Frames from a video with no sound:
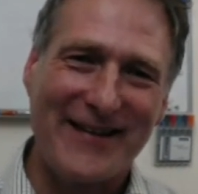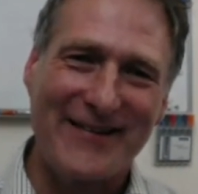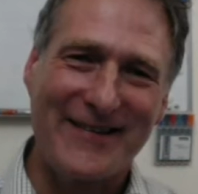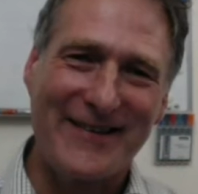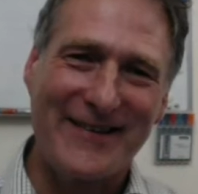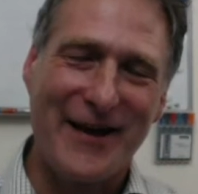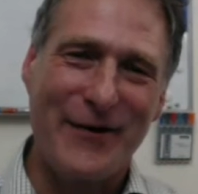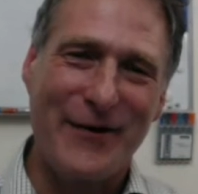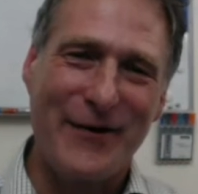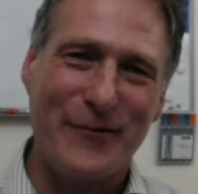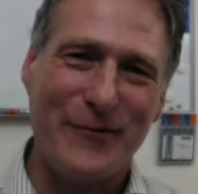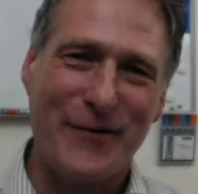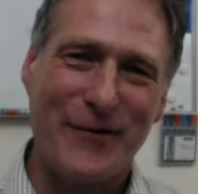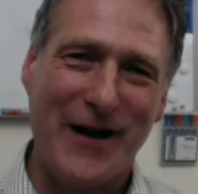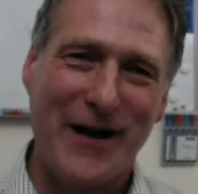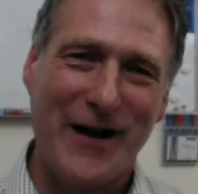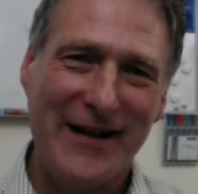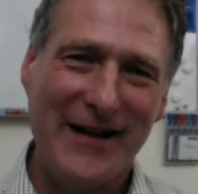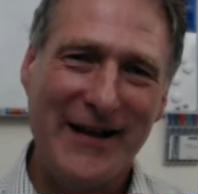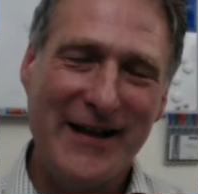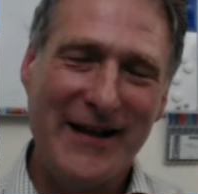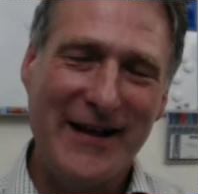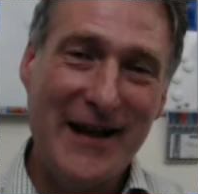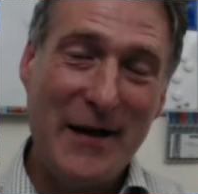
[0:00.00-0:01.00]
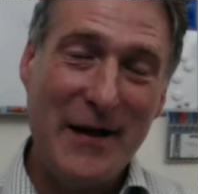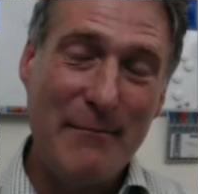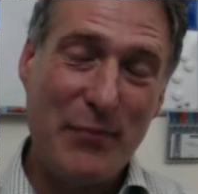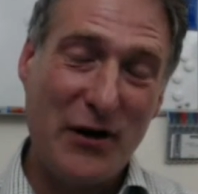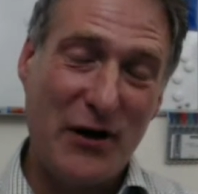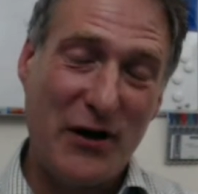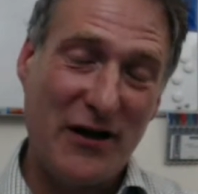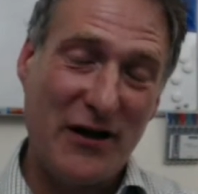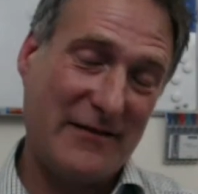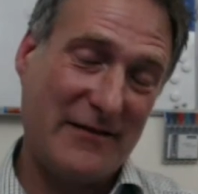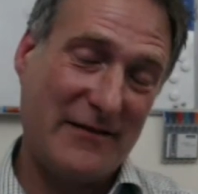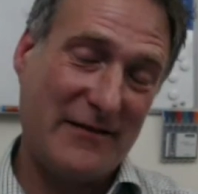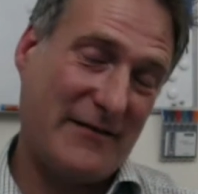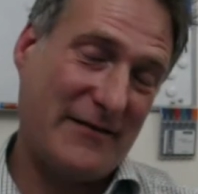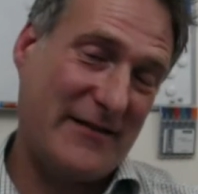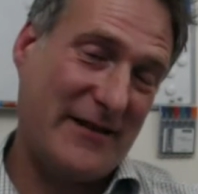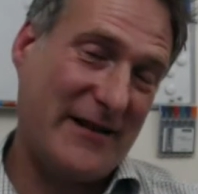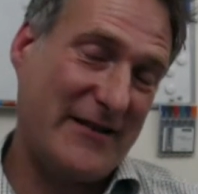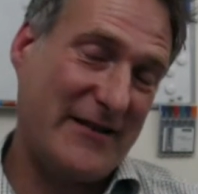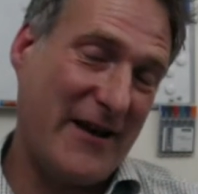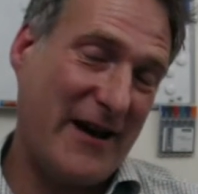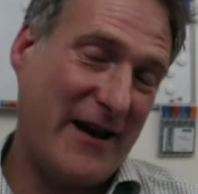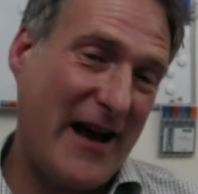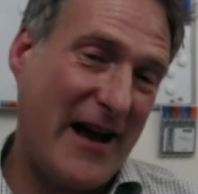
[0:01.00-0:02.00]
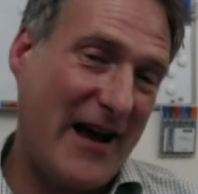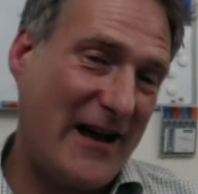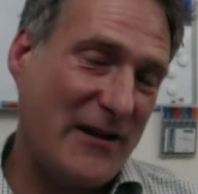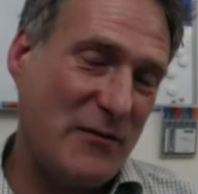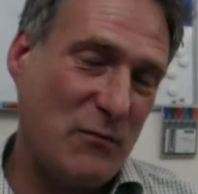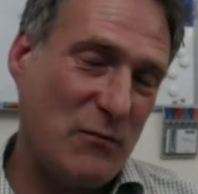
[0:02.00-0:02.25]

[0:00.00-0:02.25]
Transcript: So, but yeah,